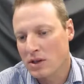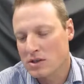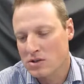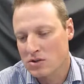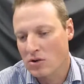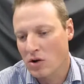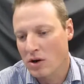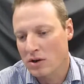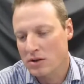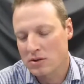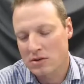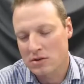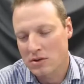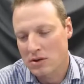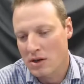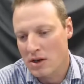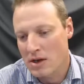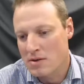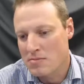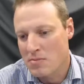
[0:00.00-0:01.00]
not,
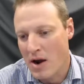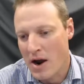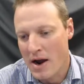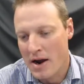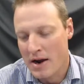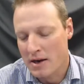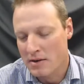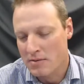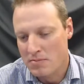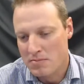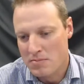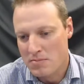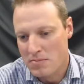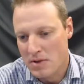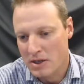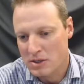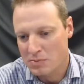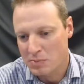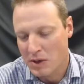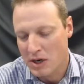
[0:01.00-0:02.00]
in my
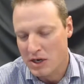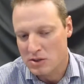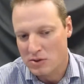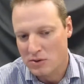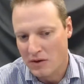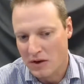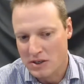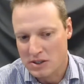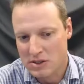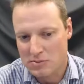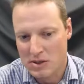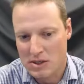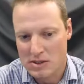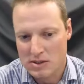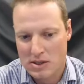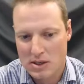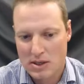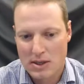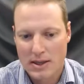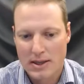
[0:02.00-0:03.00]
experience with SMEs,
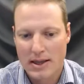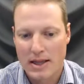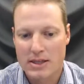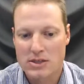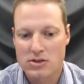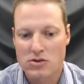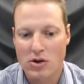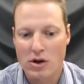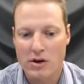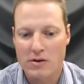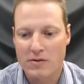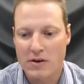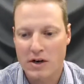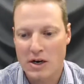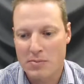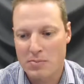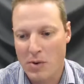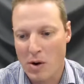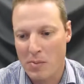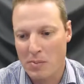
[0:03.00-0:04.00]
it's not a very
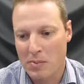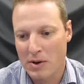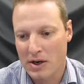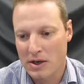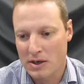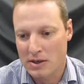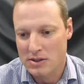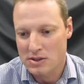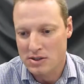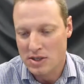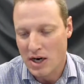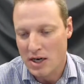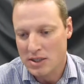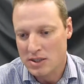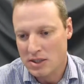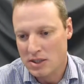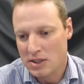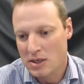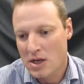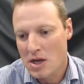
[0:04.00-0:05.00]
popular
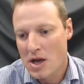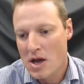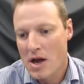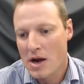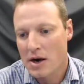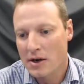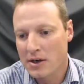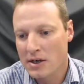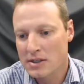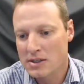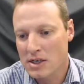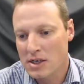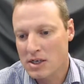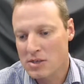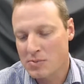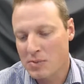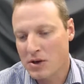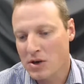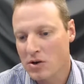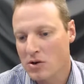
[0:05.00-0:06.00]
structure. Reason is
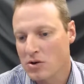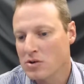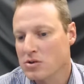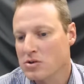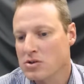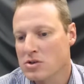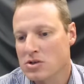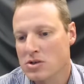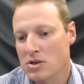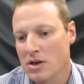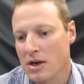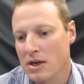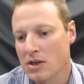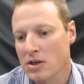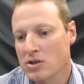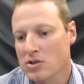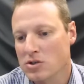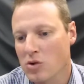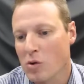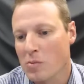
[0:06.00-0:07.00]
because
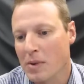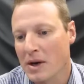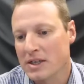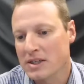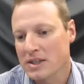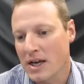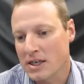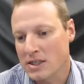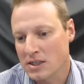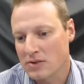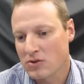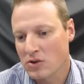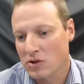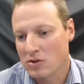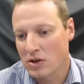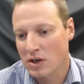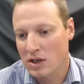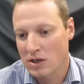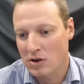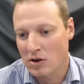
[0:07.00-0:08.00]
you still pay tax even
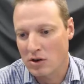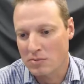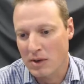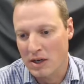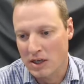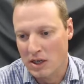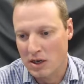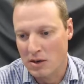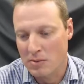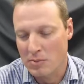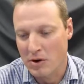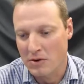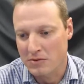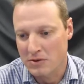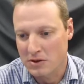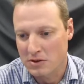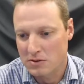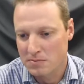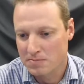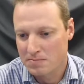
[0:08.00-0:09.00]
although you're not making a profit.